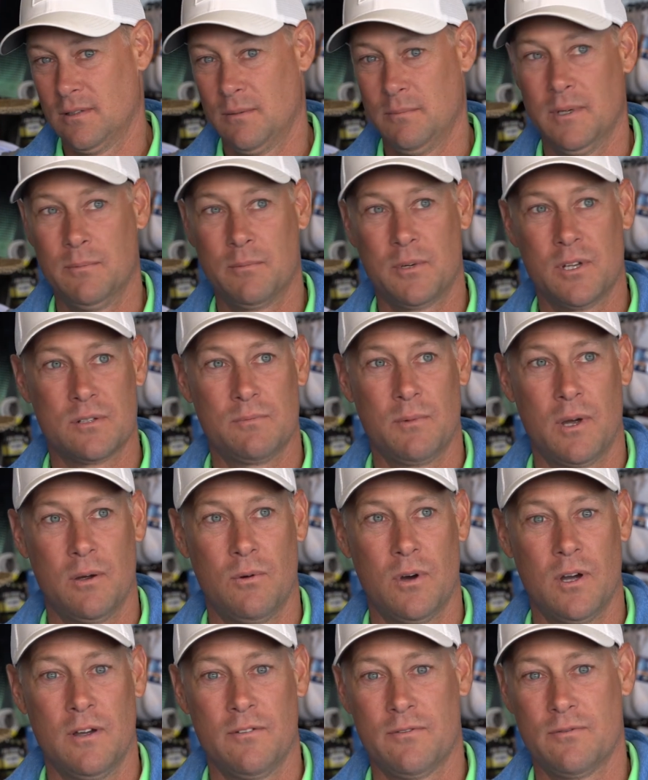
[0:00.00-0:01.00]
I mean, because my
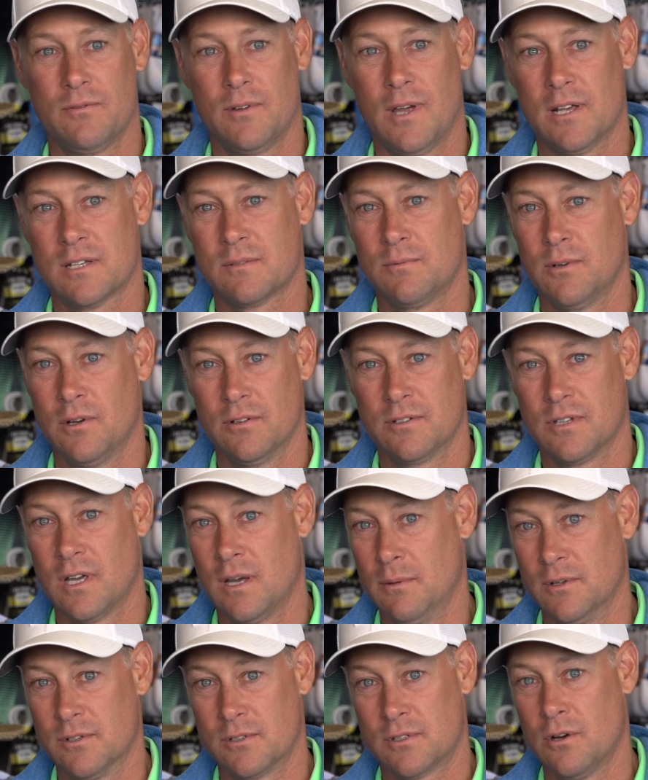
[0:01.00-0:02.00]
wife asks me all the
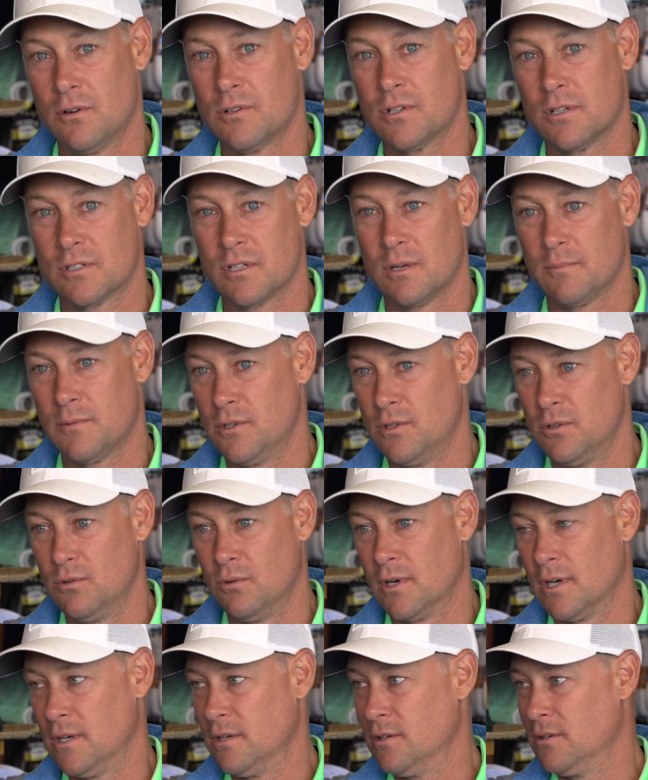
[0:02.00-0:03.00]
time, is coaching something you
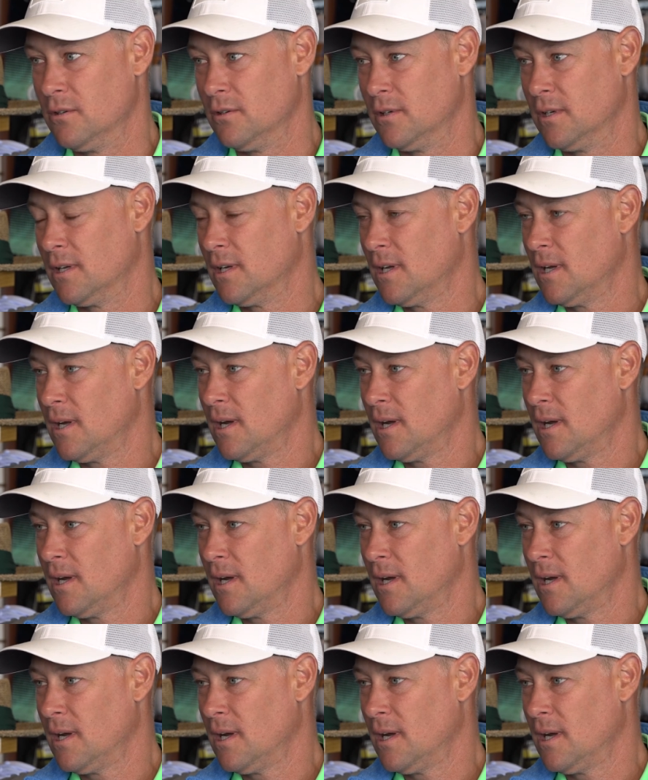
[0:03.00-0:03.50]
want to do? And